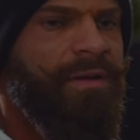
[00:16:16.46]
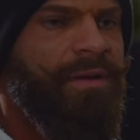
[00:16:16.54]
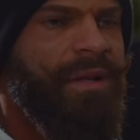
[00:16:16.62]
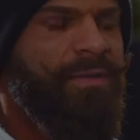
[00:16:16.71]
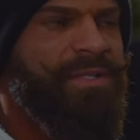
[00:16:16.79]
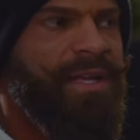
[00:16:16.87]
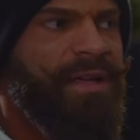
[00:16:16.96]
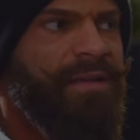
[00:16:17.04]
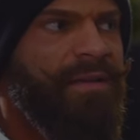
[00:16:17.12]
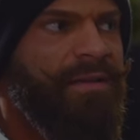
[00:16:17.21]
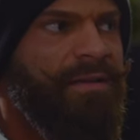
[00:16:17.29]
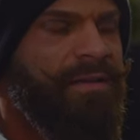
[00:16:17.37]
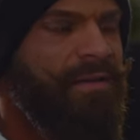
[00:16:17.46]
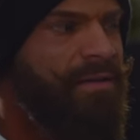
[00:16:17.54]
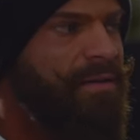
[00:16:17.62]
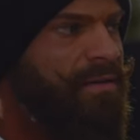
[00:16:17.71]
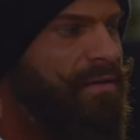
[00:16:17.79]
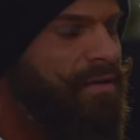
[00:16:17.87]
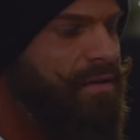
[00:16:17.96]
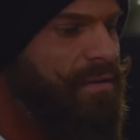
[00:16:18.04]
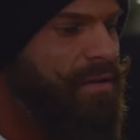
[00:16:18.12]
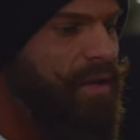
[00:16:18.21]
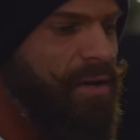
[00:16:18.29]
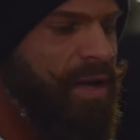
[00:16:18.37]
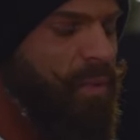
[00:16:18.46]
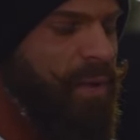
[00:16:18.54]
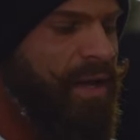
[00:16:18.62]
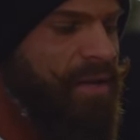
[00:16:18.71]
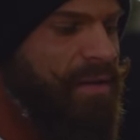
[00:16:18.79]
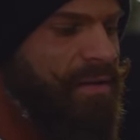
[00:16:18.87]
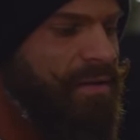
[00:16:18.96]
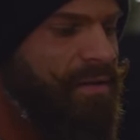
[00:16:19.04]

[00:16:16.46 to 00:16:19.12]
And I was like, okay, wait.